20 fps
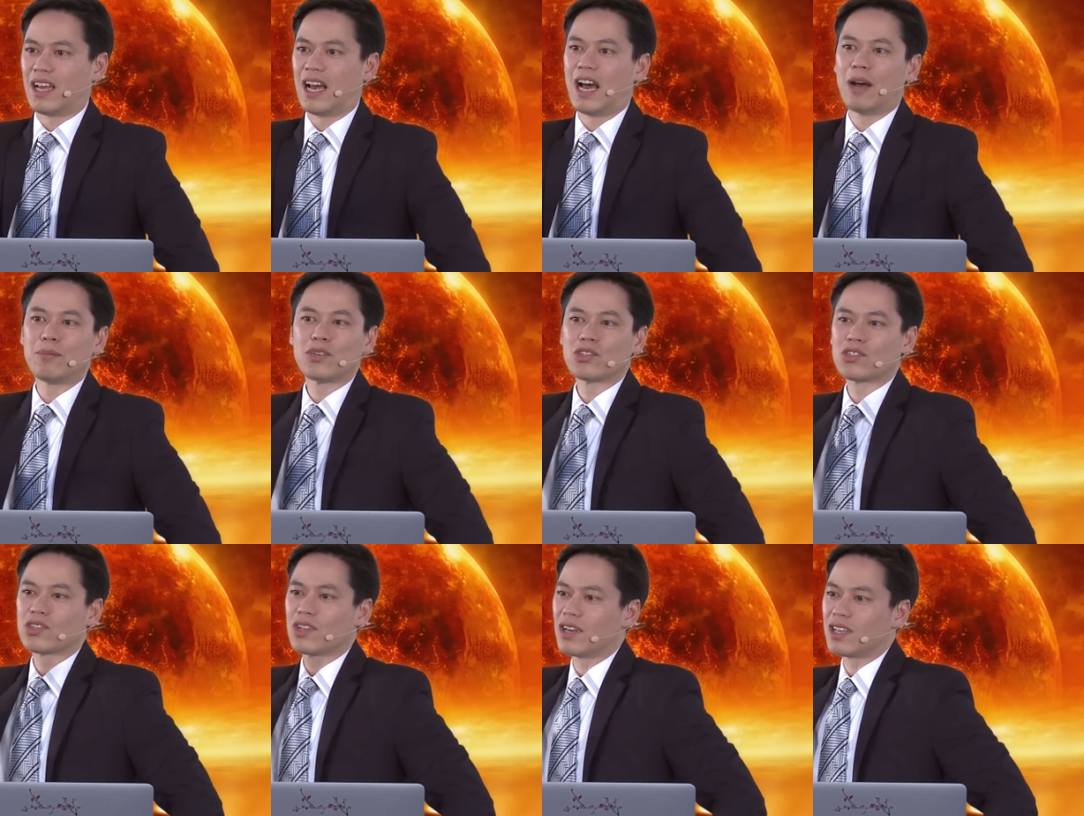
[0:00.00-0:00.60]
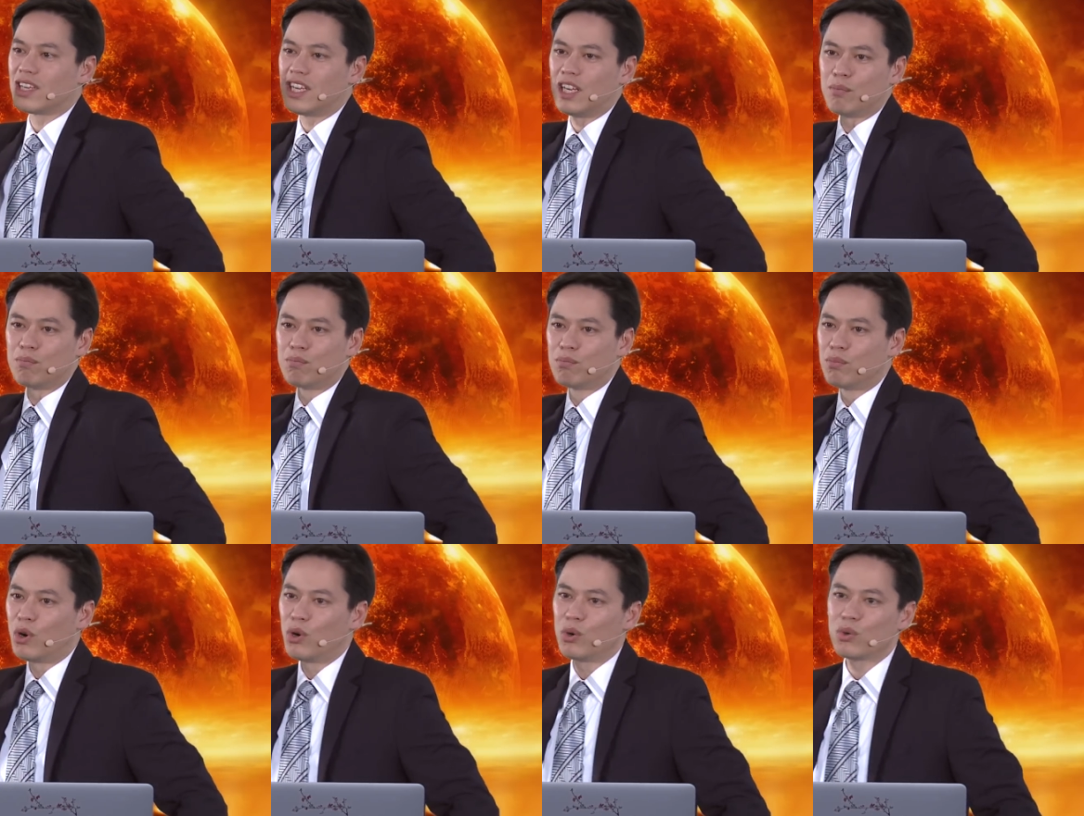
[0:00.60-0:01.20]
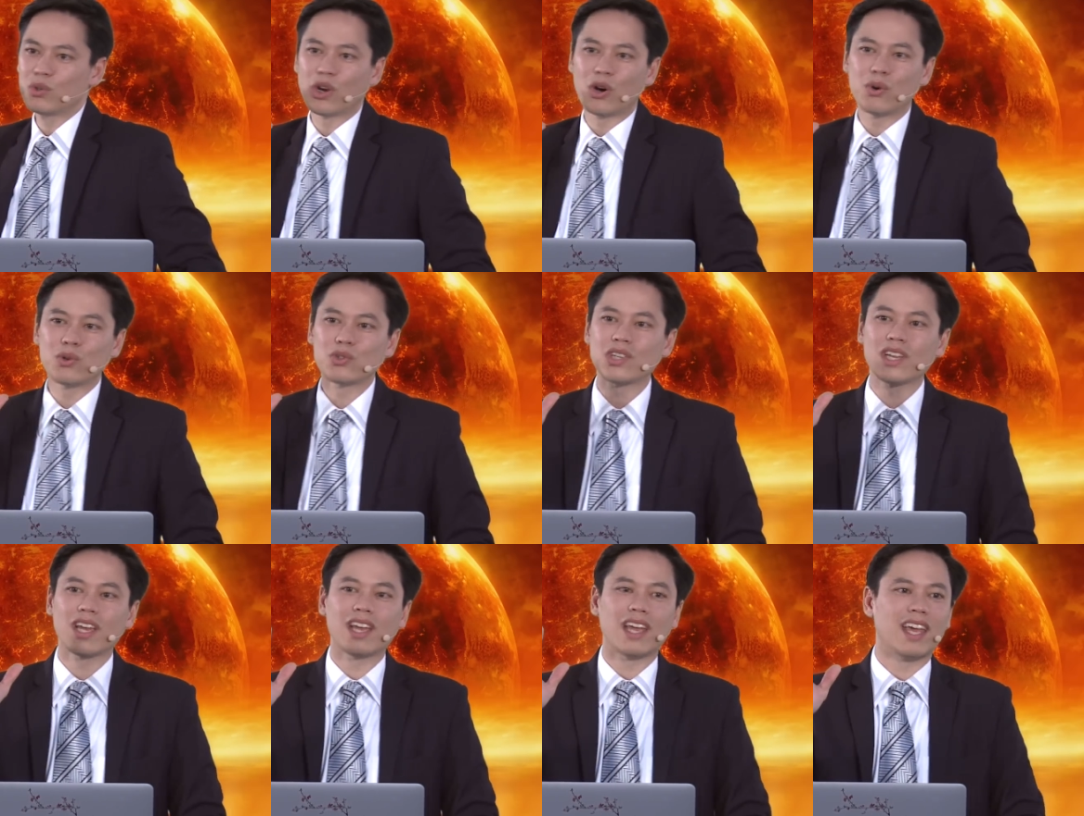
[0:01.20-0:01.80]
I'm just going to keep
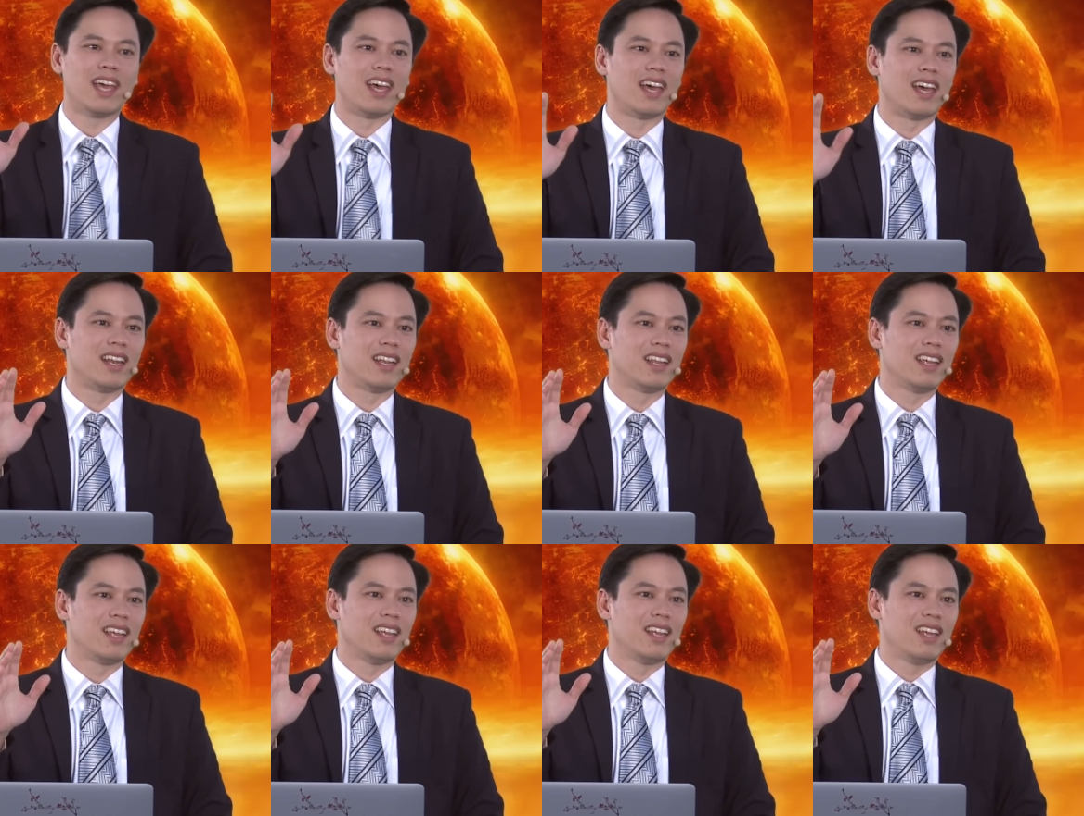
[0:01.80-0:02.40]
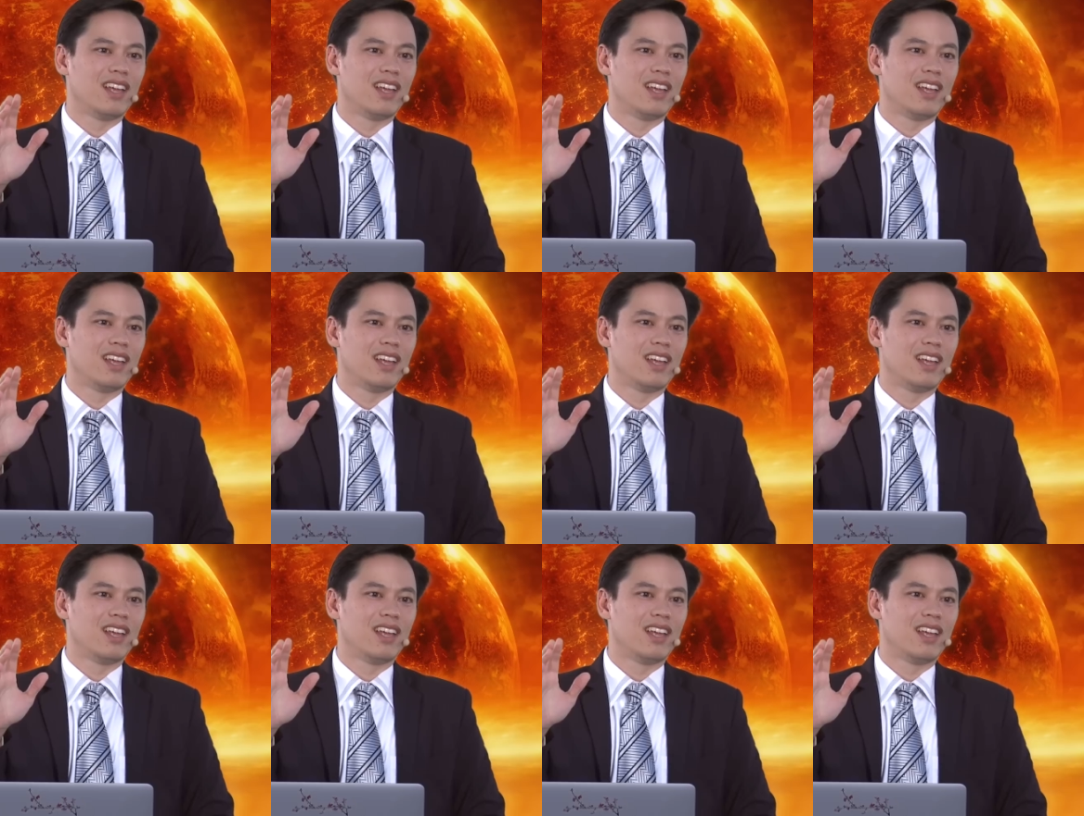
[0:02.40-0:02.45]
bulldozing ahead,